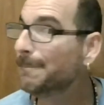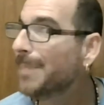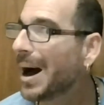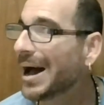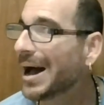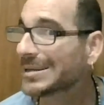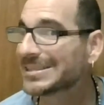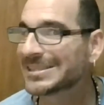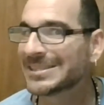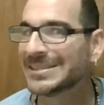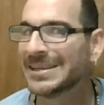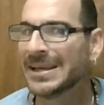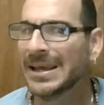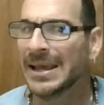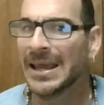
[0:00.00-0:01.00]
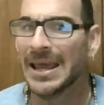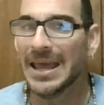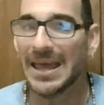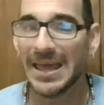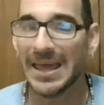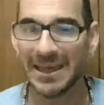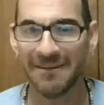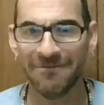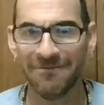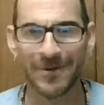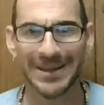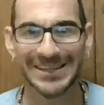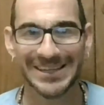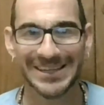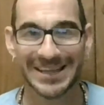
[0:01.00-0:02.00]
But if
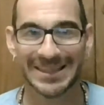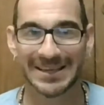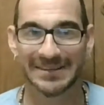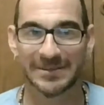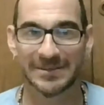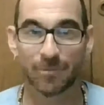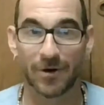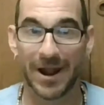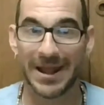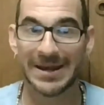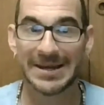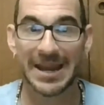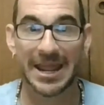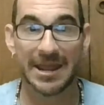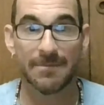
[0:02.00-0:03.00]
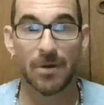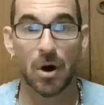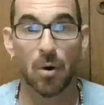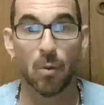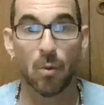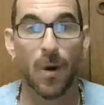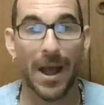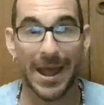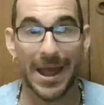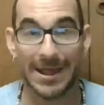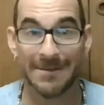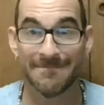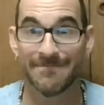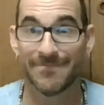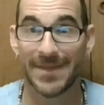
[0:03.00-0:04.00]
we take this brand name away
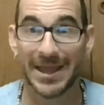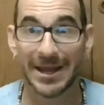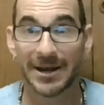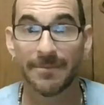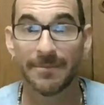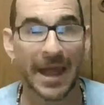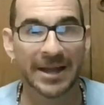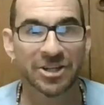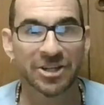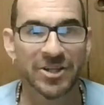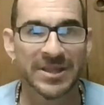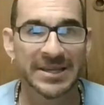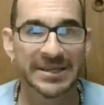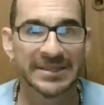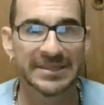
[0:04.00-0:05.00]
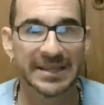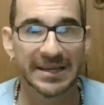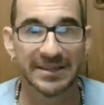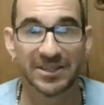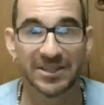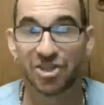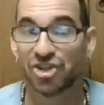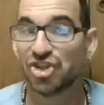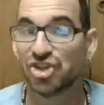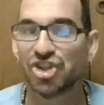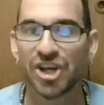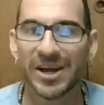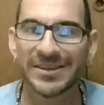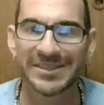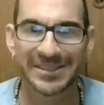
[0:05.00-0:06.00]
and imagine this as
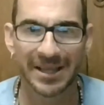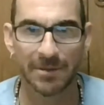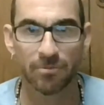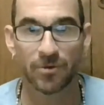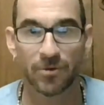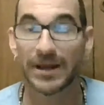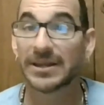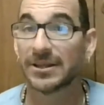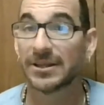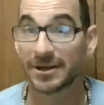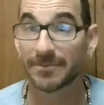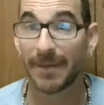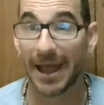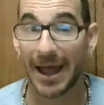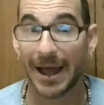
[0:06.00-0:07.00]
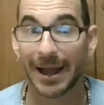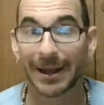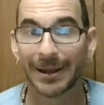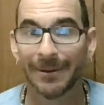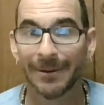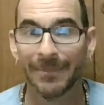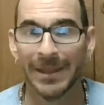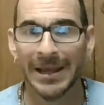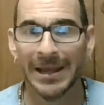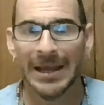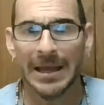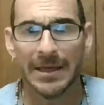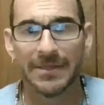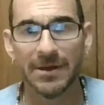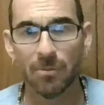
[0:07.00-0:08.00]
just some regular bag,
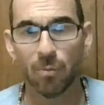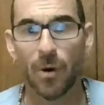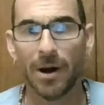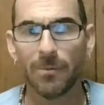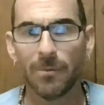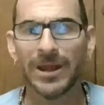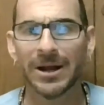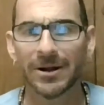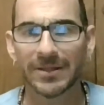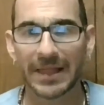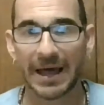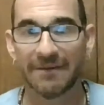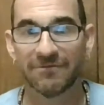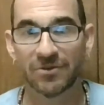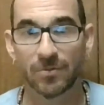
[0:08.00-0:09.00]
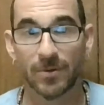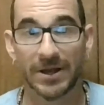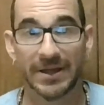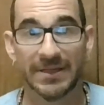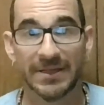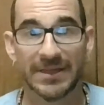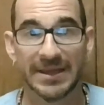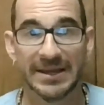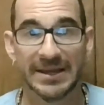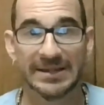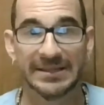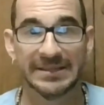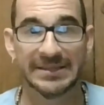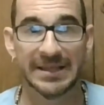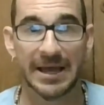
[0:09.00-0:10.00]
then what we are left with
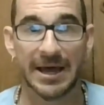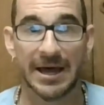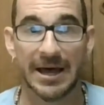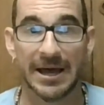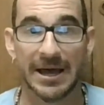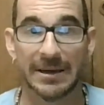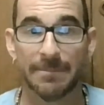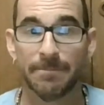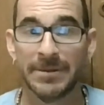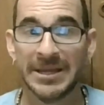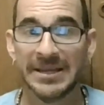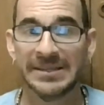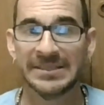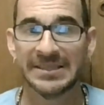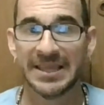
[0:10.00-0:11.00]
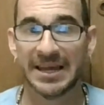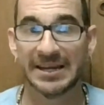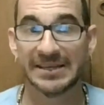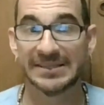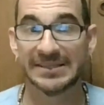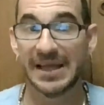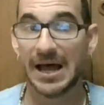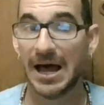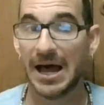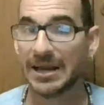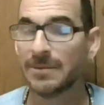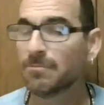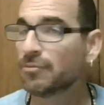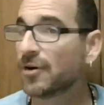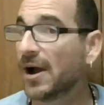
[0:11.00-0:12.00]
is a piece that is
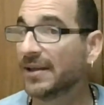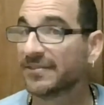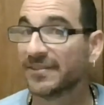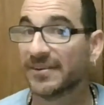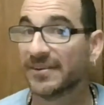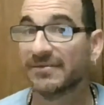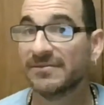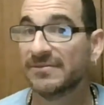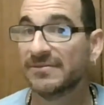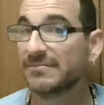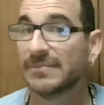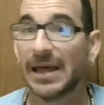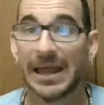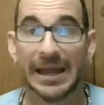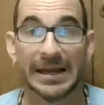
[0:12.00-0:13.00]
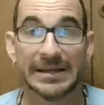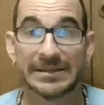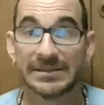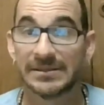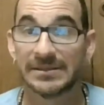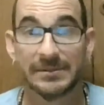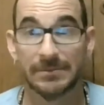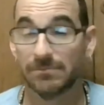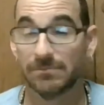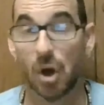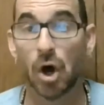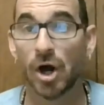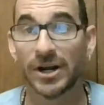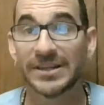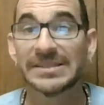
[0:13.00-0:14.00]
unimpressive and
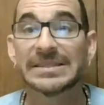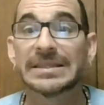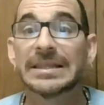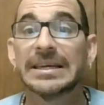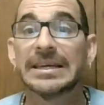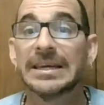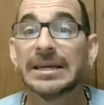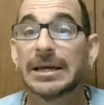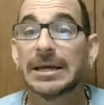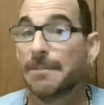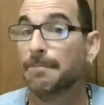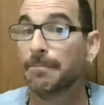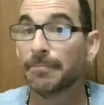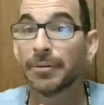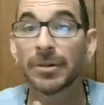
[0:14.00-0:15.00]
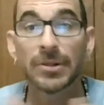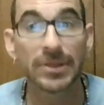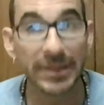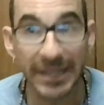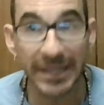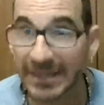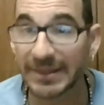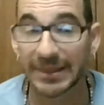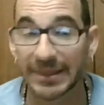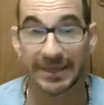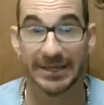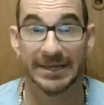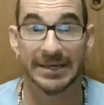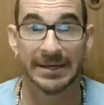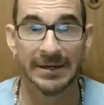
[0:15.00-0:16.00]
honestly
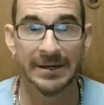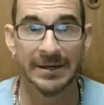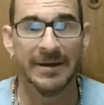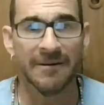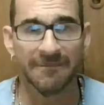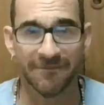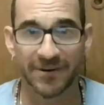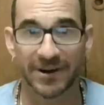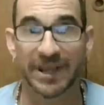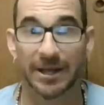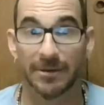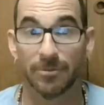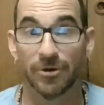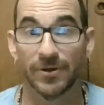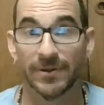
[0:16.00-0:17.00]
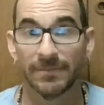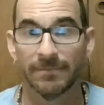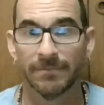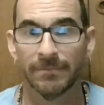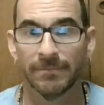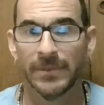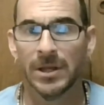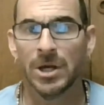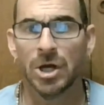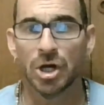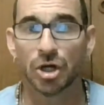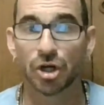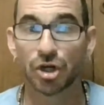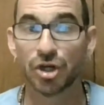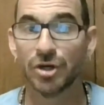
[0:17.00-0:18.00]
completely forgettable.
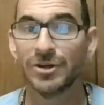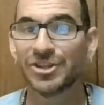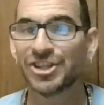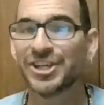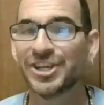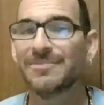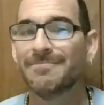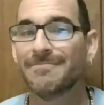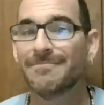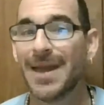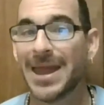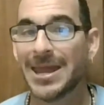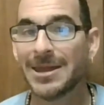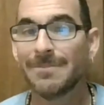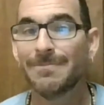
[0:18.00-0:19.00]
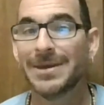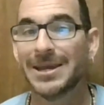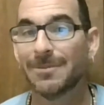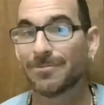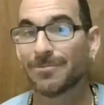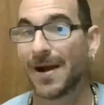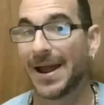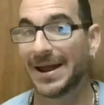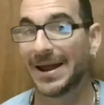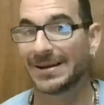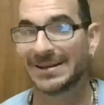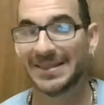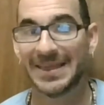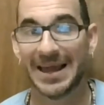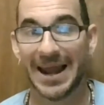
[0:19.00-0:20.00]
Gucci may be a
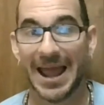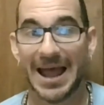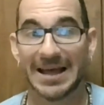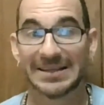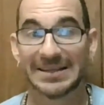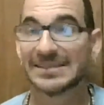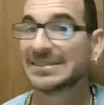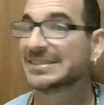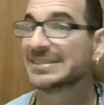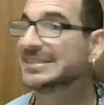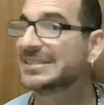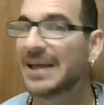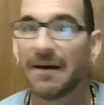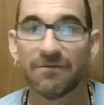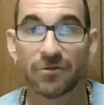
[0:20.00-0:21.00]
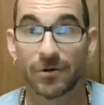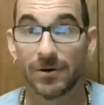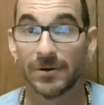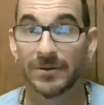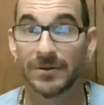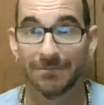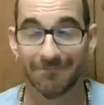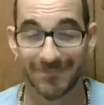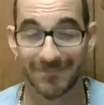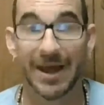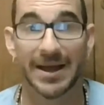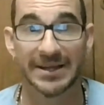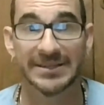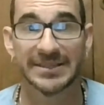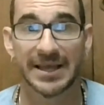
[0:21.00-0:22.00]
brand that has several
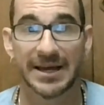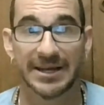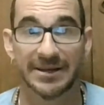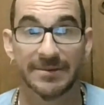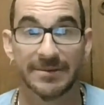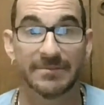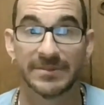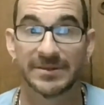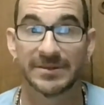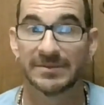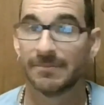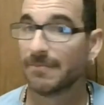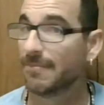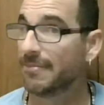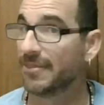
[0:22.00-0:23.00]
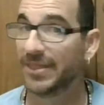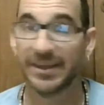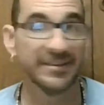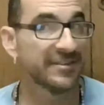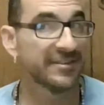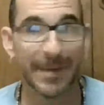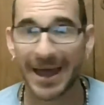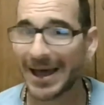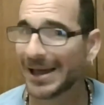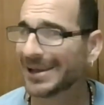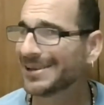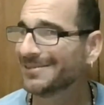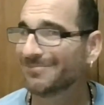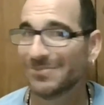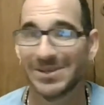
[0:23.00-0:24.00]
nice items. This bag
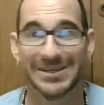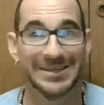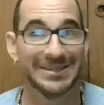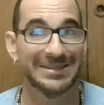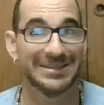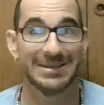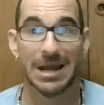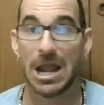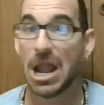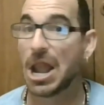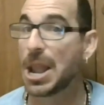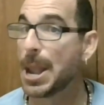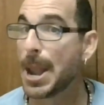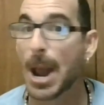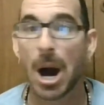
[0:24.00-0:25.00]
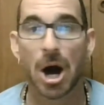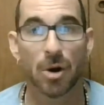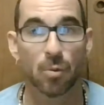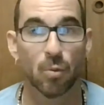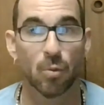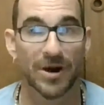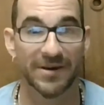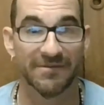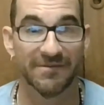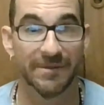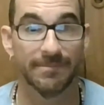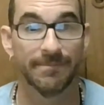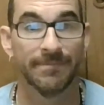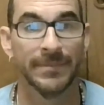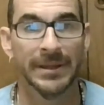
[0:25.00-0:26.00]
is not one of
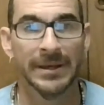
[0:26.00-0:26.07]
them.